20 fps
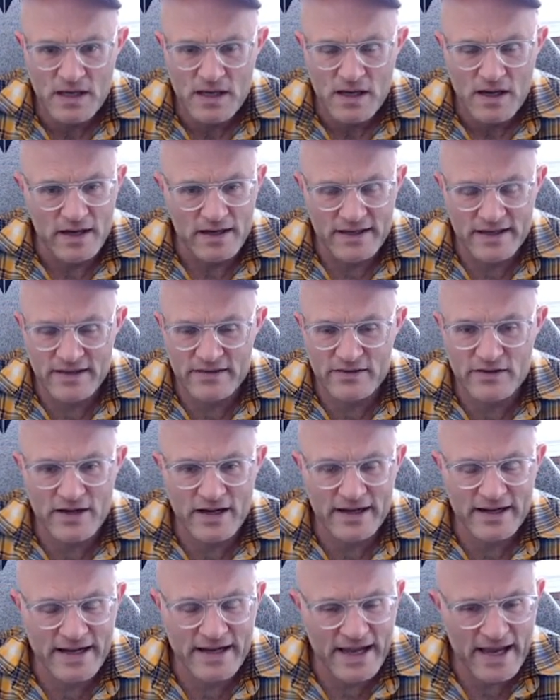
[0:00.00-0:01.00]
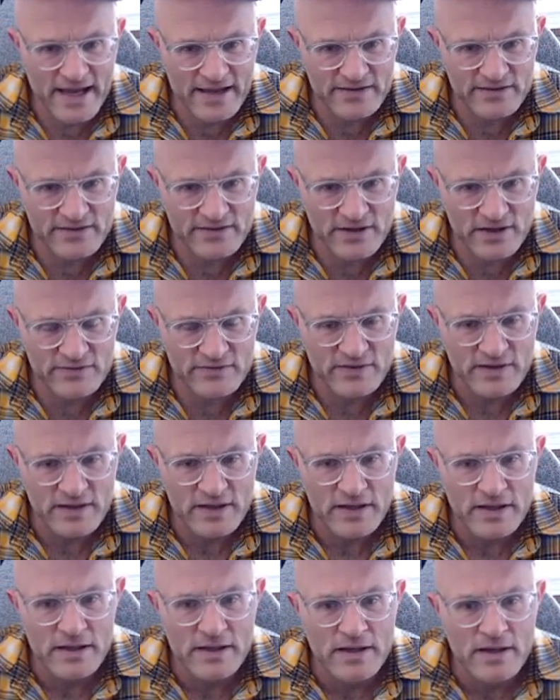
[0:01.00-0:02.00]
Again, they're not going to hang stuff,
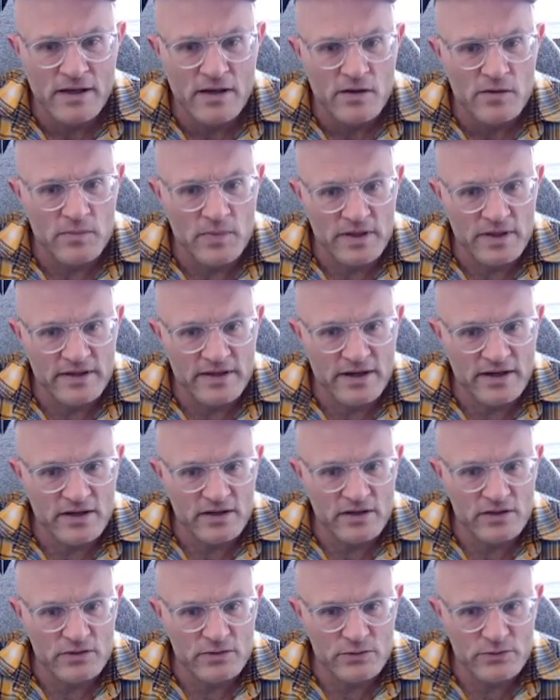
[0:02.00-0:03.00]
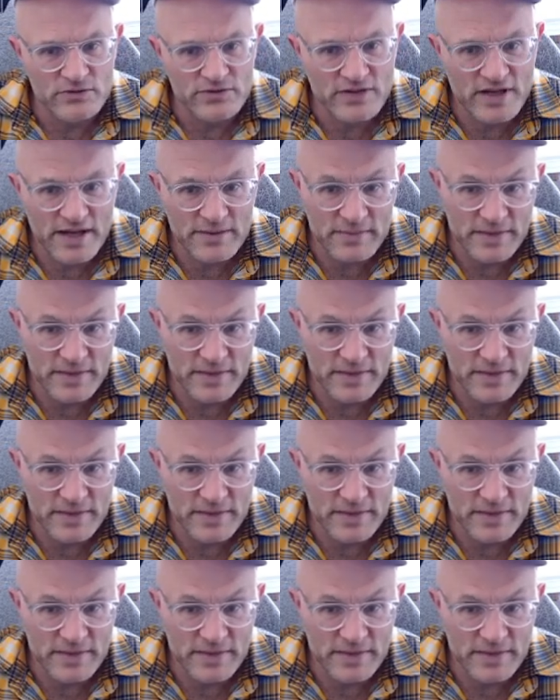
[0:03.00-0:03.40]
but they're going to lose time.